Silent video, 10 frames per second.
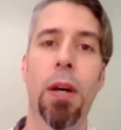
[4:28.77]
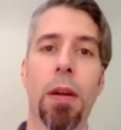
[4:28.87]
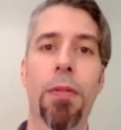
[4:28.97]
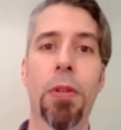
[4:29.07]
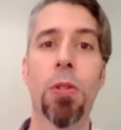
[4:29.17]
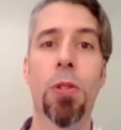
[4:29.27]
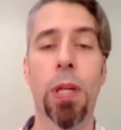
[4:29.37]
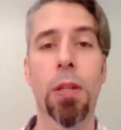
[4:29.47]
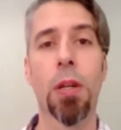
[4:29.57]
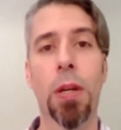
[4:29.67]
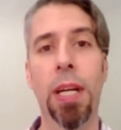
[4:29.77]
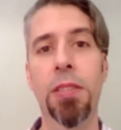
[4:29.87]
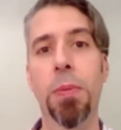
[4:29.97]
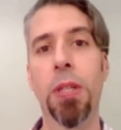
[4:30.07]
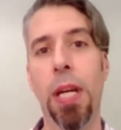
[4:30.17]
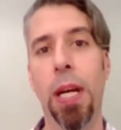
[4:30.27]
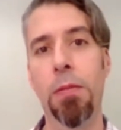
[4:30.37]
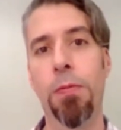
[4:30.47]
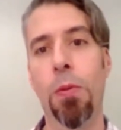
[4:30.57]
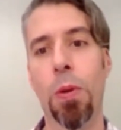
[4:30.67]
the nutrient load has to be
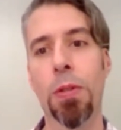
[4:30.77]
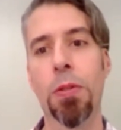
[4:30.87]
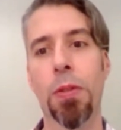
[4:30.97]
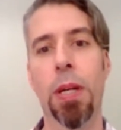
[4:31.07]
accounted for so